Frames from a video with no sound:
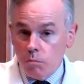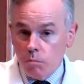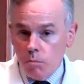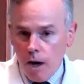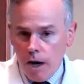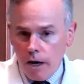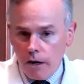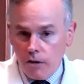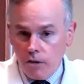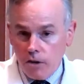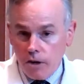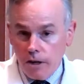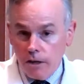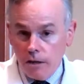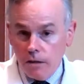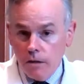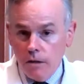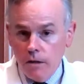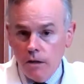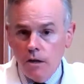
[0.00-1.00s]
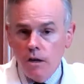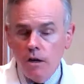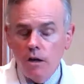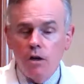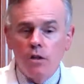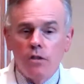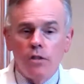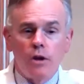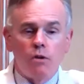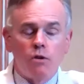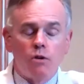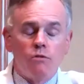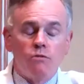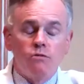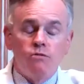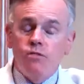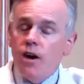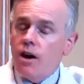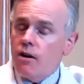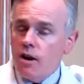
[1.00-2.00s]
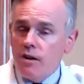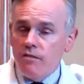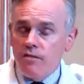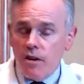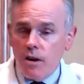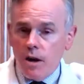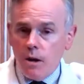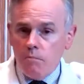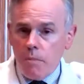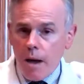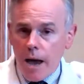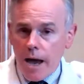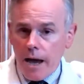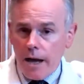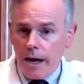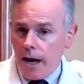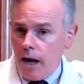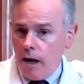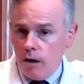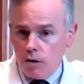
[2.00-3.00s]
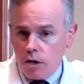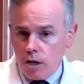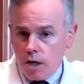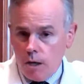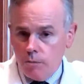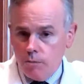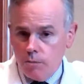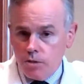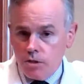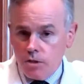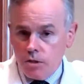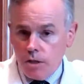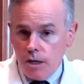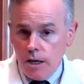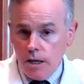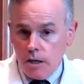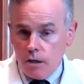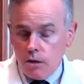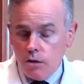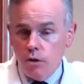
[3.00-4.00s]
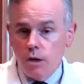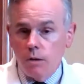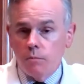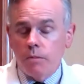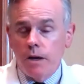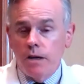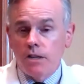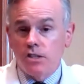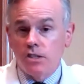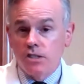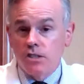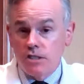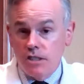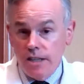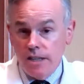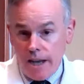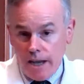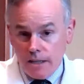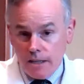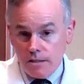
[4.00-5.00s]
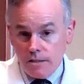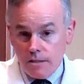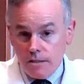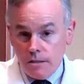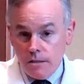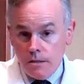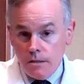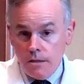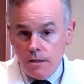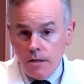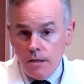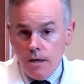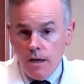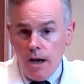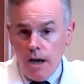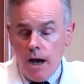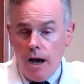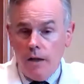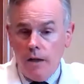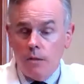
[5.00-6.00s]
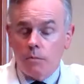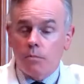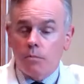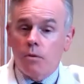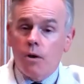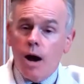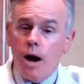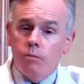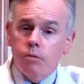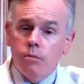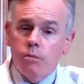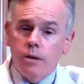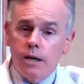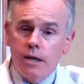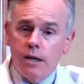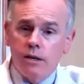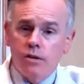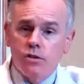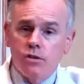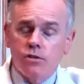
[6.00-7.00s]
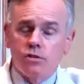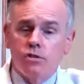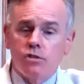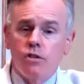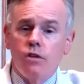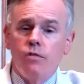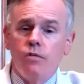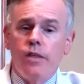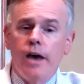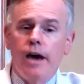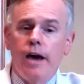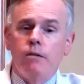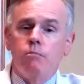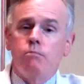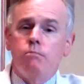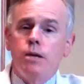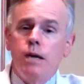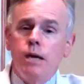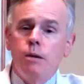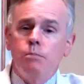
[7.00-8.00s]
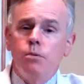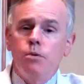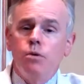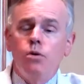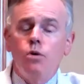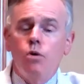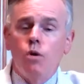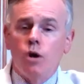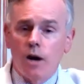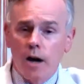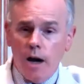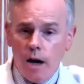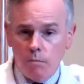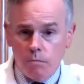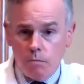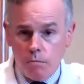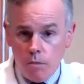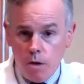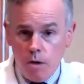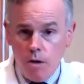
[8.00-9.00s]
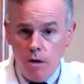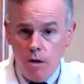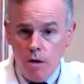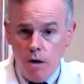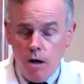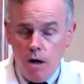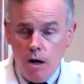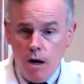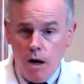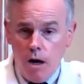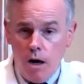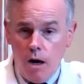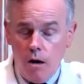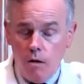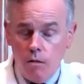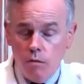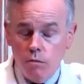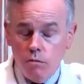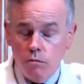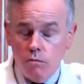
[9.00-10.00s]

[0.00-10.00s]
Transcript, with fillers: monitoring. There were very, very bad outcomes, including patients' deaths. And the problem is that people who are not uh,